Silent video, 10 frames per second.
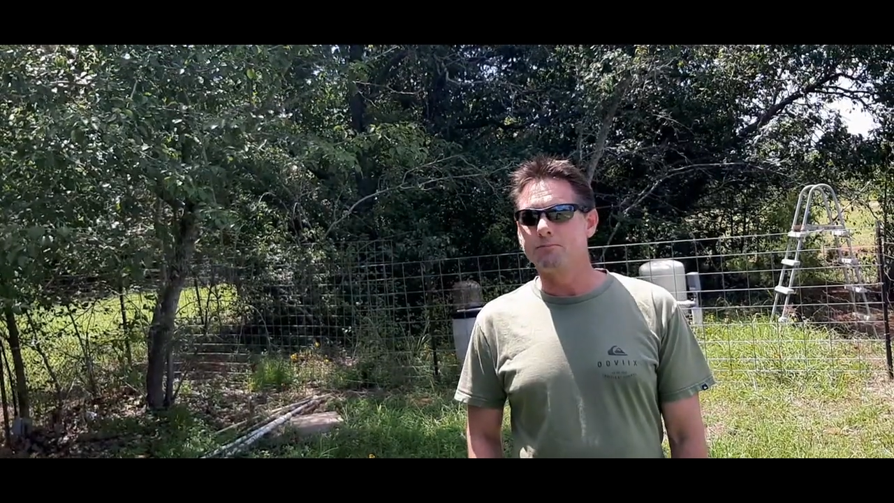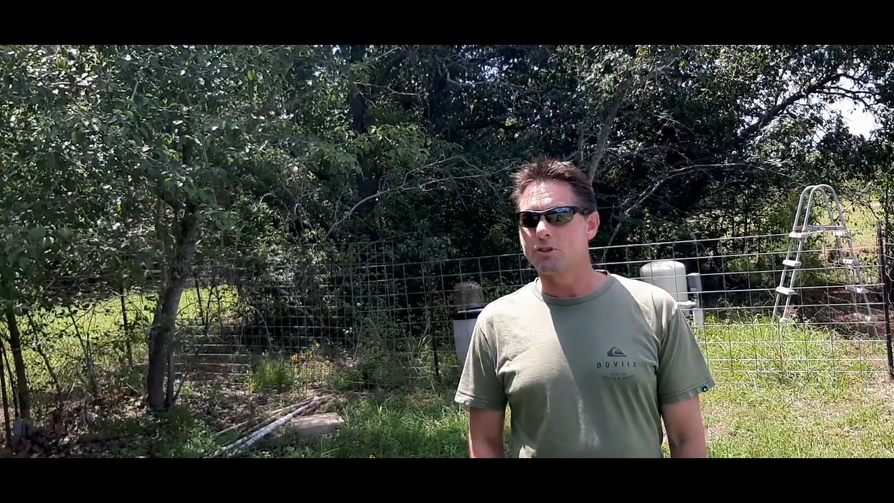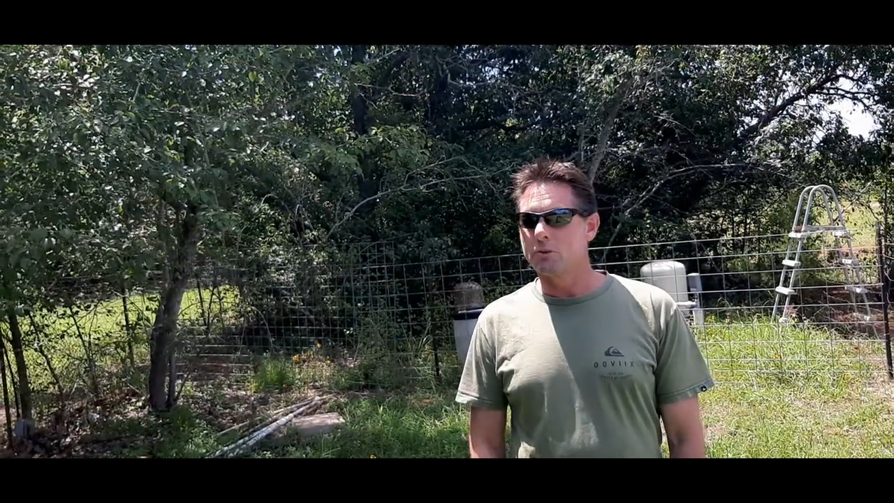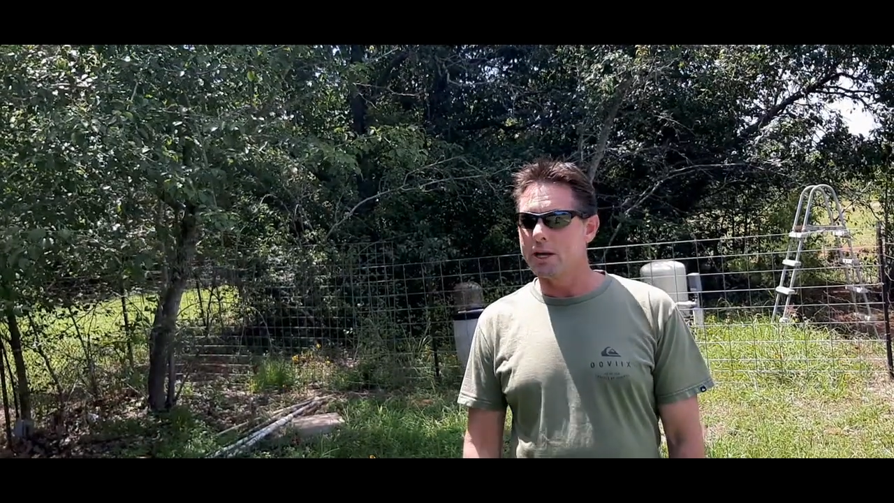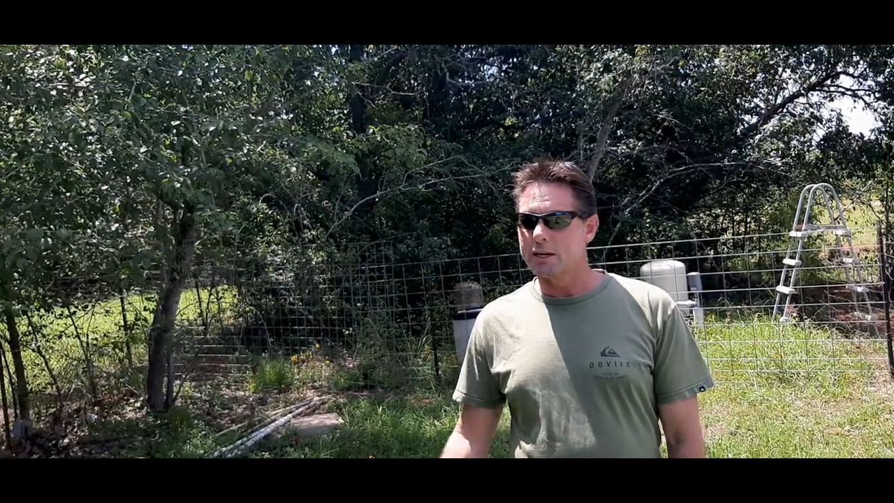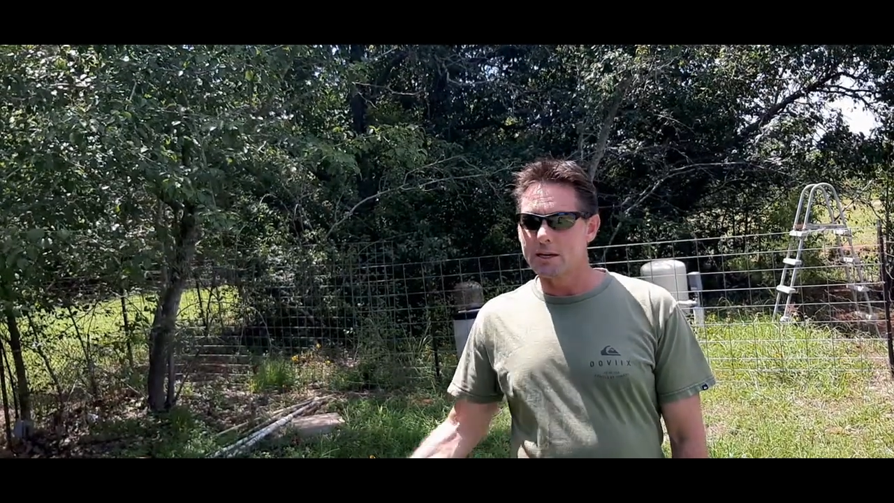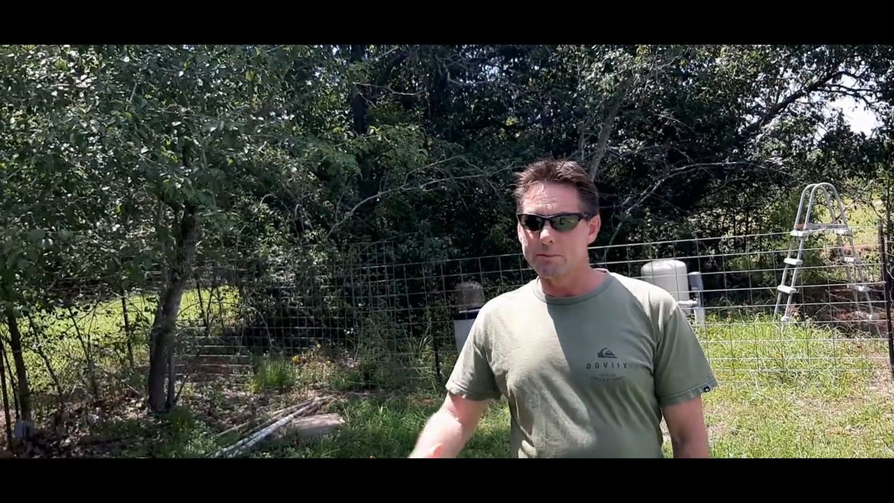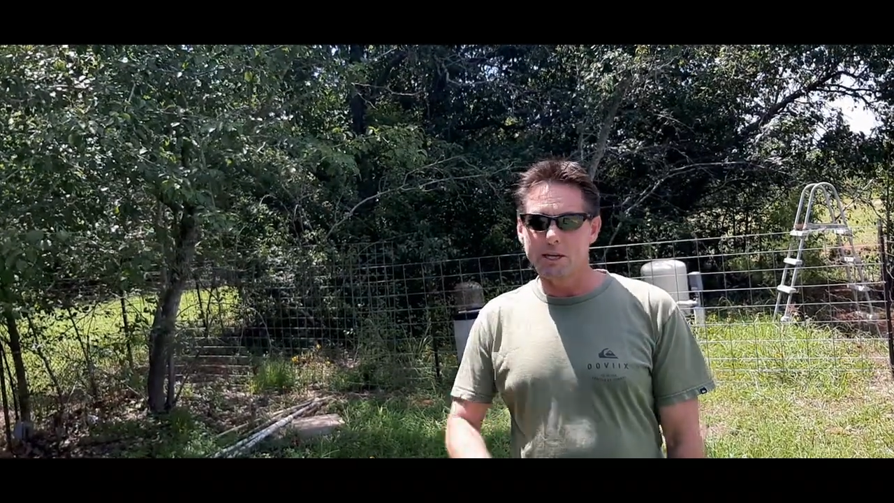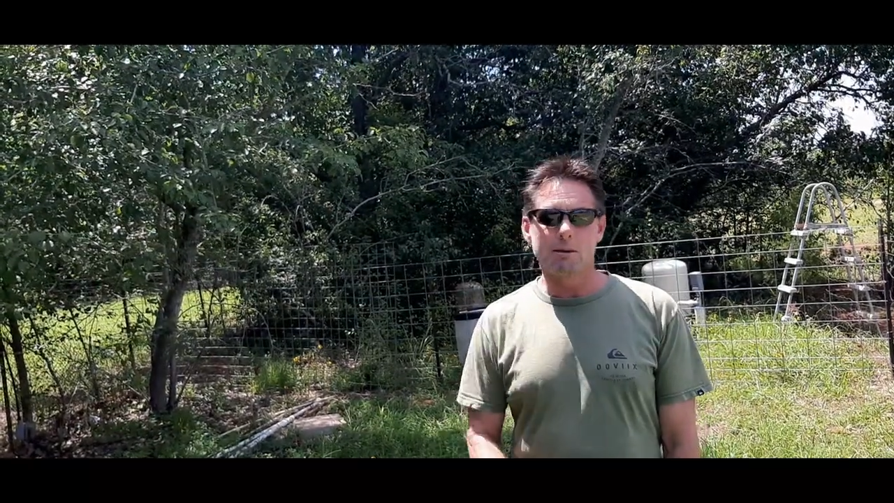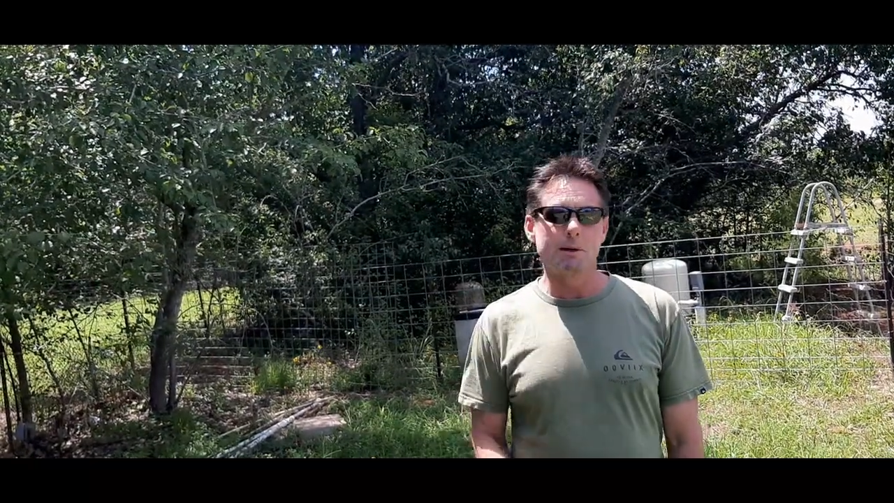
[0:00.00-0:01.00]
So we had a
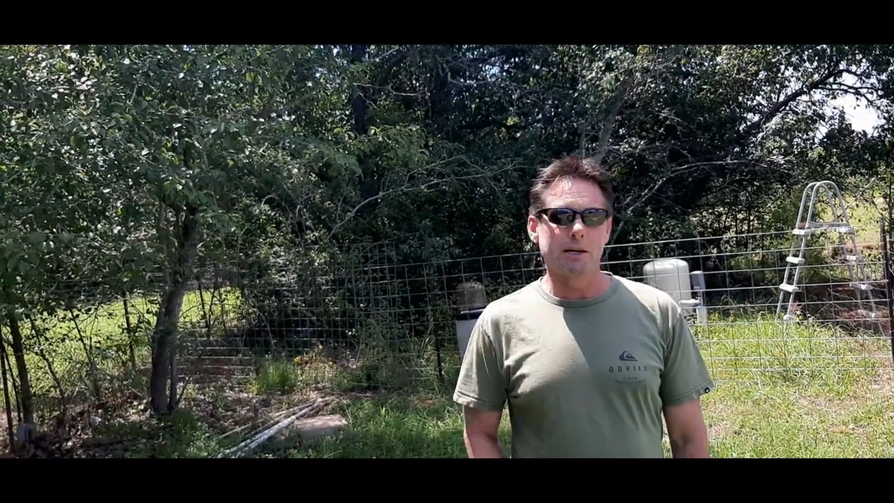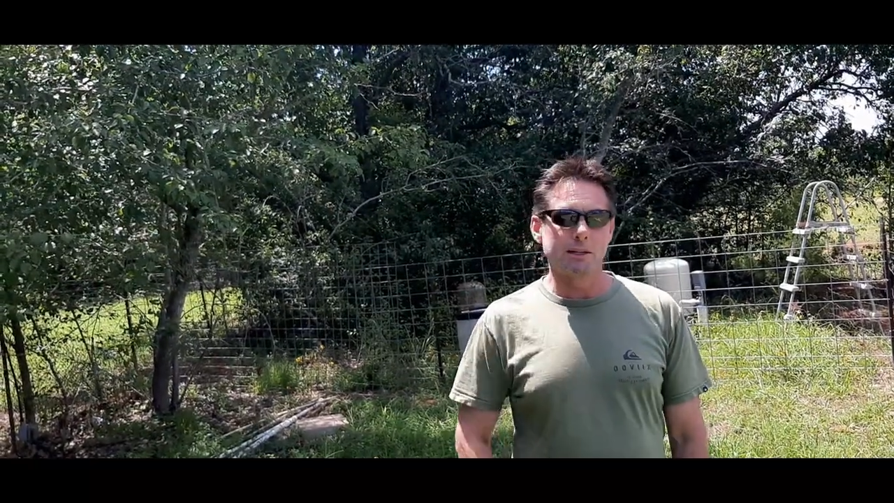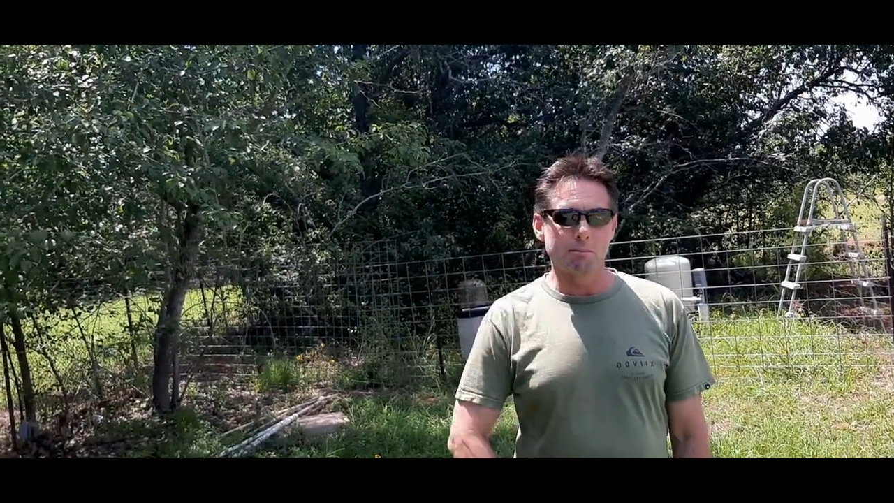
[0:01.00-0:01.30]
company come out.